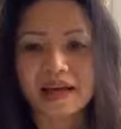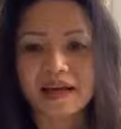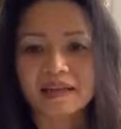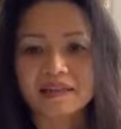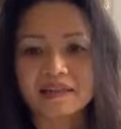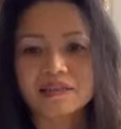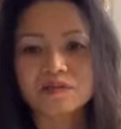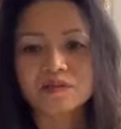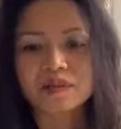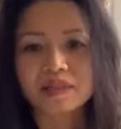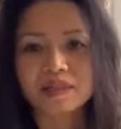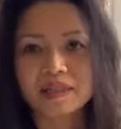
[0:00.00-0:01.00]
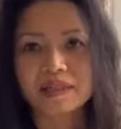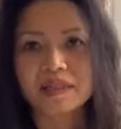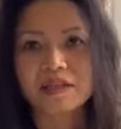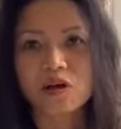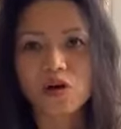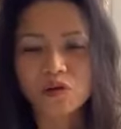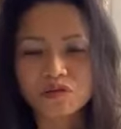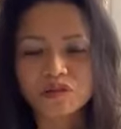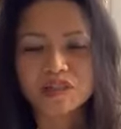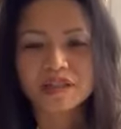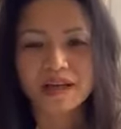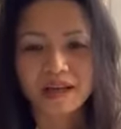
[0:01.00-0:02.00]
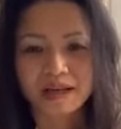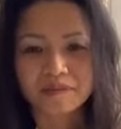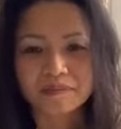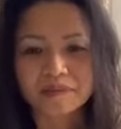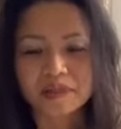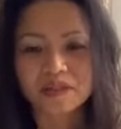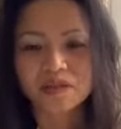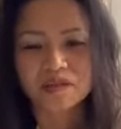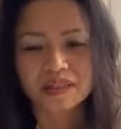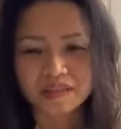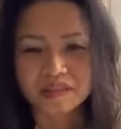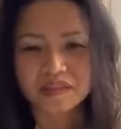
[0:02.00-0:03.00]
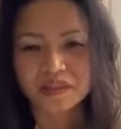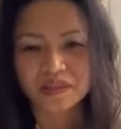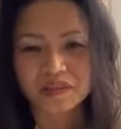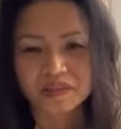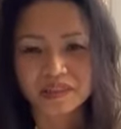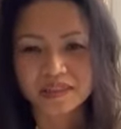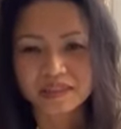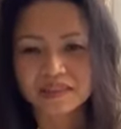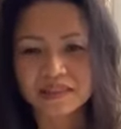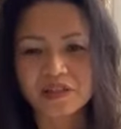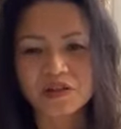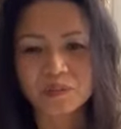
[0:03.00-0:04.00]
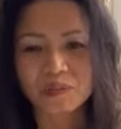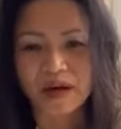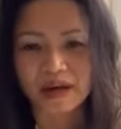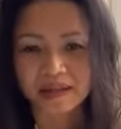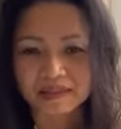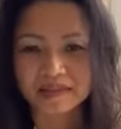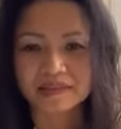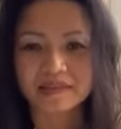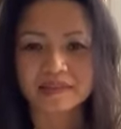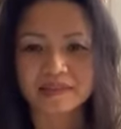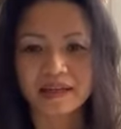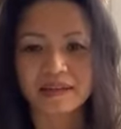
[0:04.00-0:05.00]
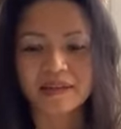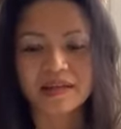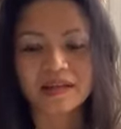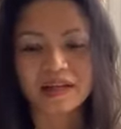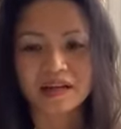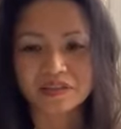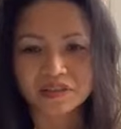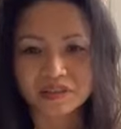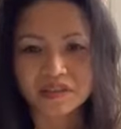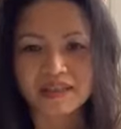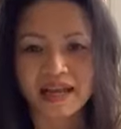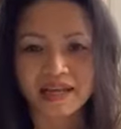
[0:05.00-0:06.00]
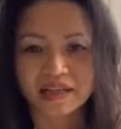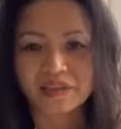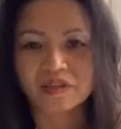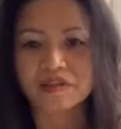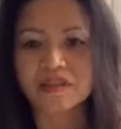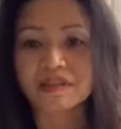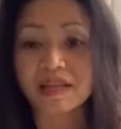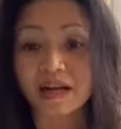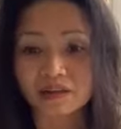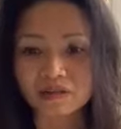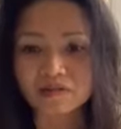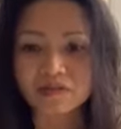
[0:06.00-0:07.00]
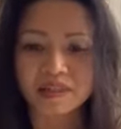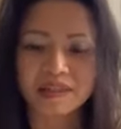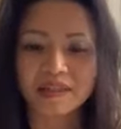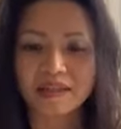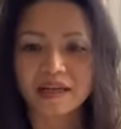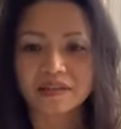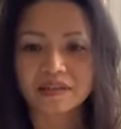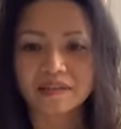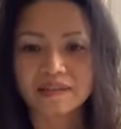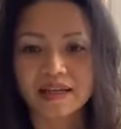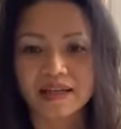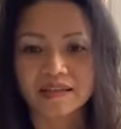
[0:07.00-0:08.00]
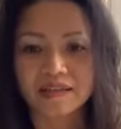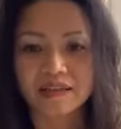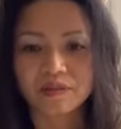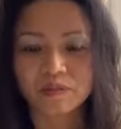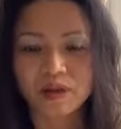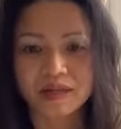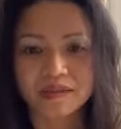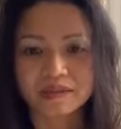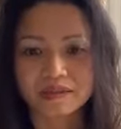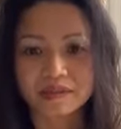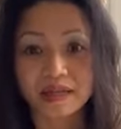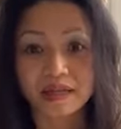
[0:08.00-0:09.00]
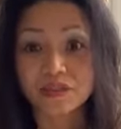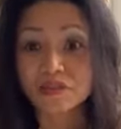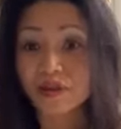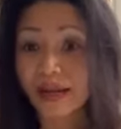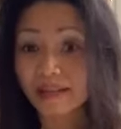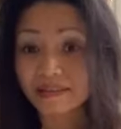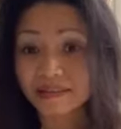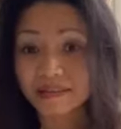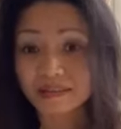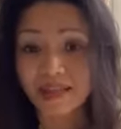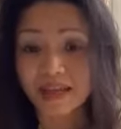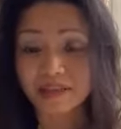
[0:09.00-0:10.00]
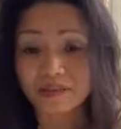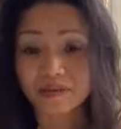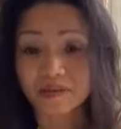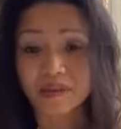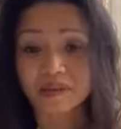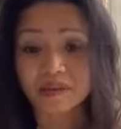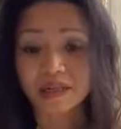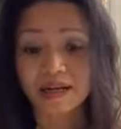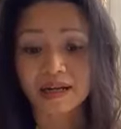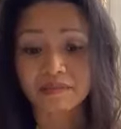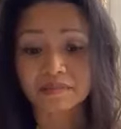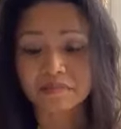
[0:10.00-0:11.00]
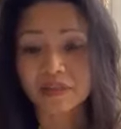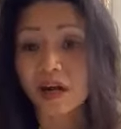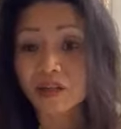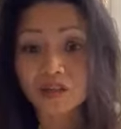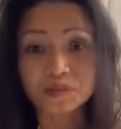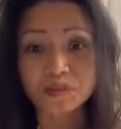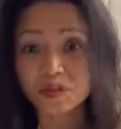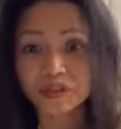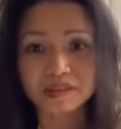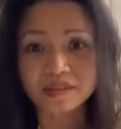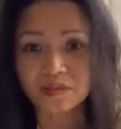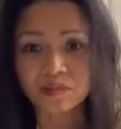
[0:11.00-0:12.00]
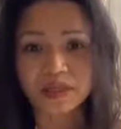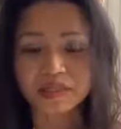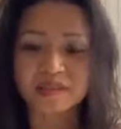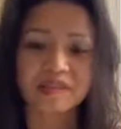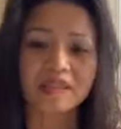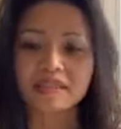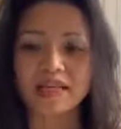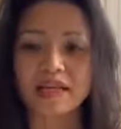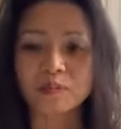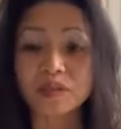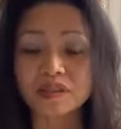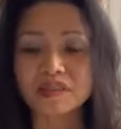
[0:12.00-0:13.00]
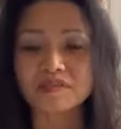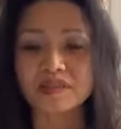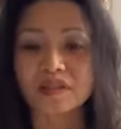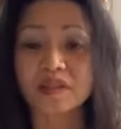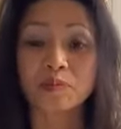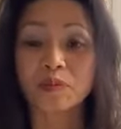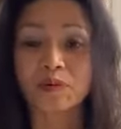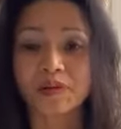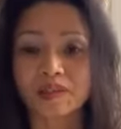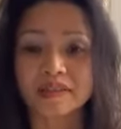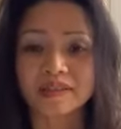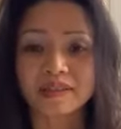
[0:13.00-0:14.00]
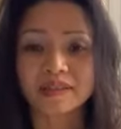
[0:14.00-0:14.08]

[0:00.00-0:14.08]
that it's really overcome your insecurities and your biases. I think understanding yourself, understanding what uh, strengths and or uh, contributions you bring to the table is very important.